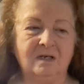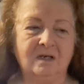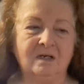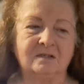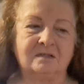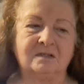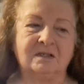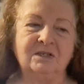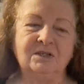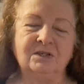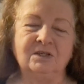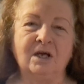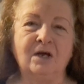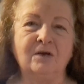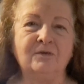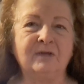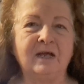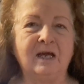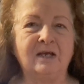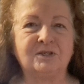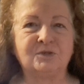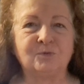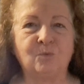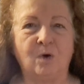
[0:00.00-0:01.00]
So you know
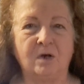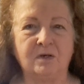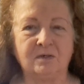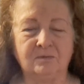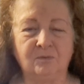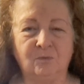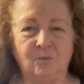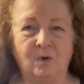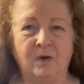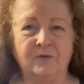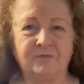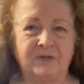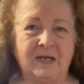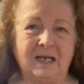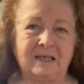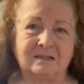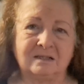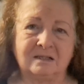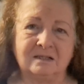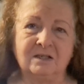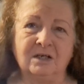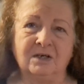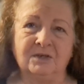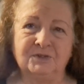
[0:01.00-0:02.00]
that's what that's
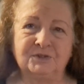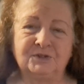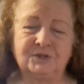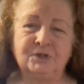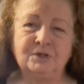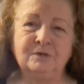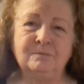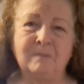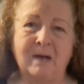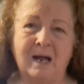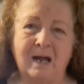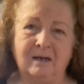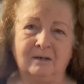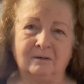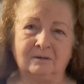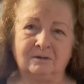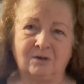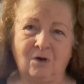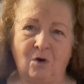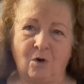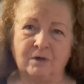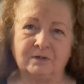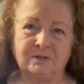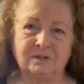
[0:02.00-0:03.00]
done to my
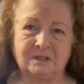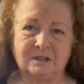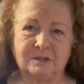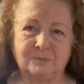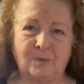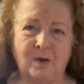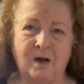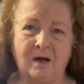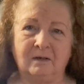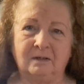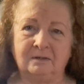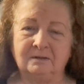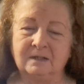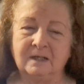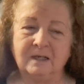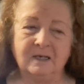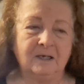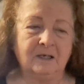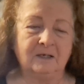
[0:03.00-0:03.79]
garden spot.